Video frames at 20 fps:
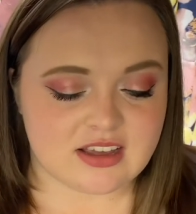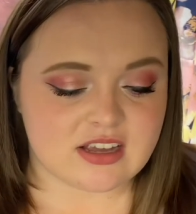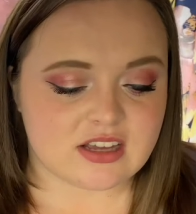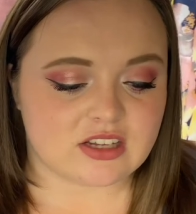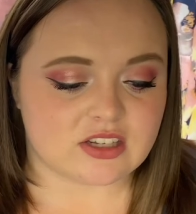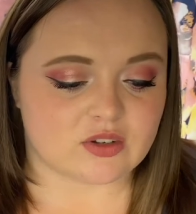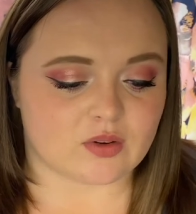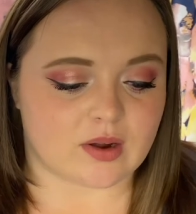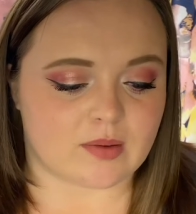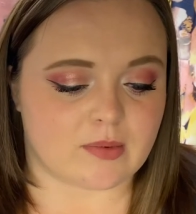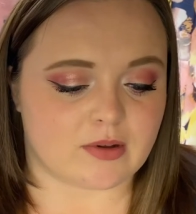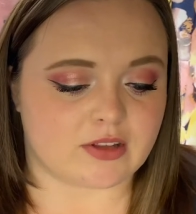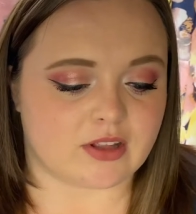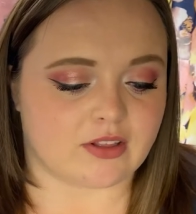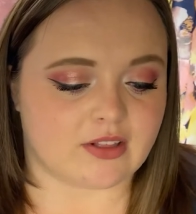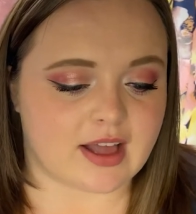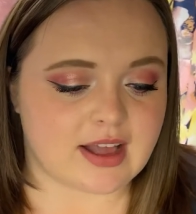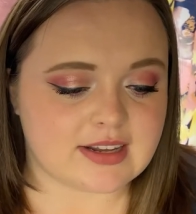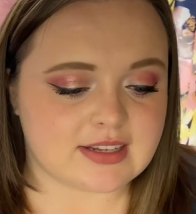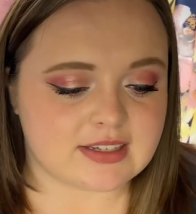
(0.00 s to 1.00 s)
So I'm on the
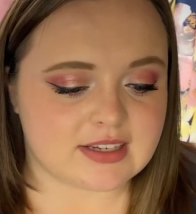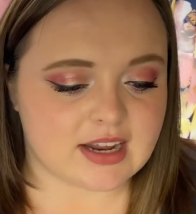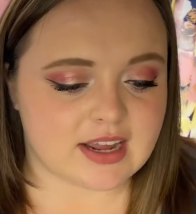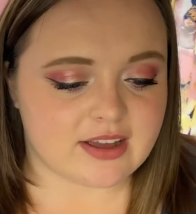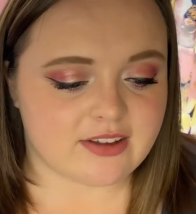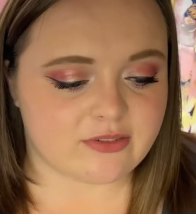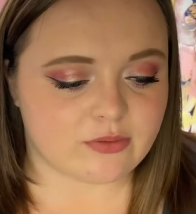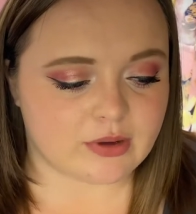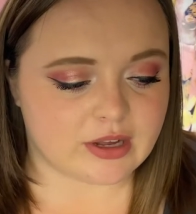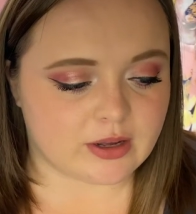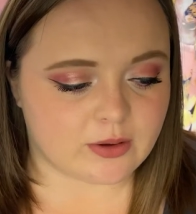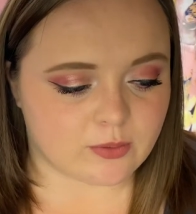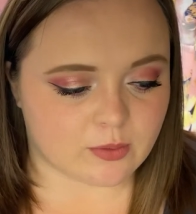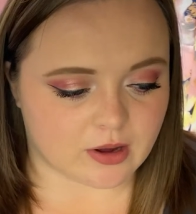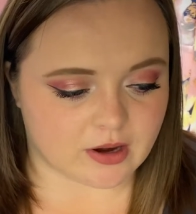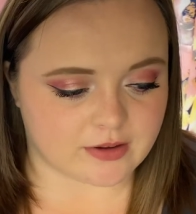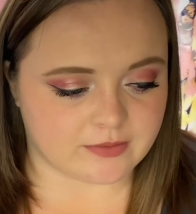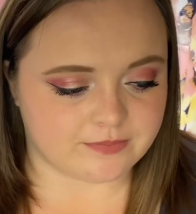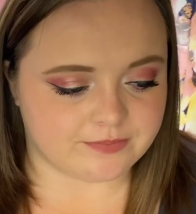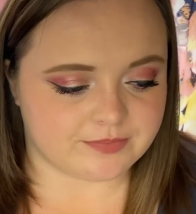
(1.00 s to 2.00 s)
last day of week
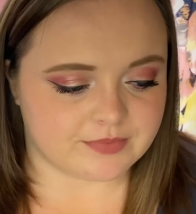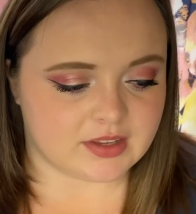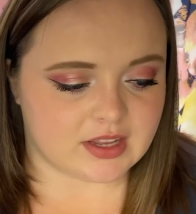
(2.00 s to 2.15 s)
1,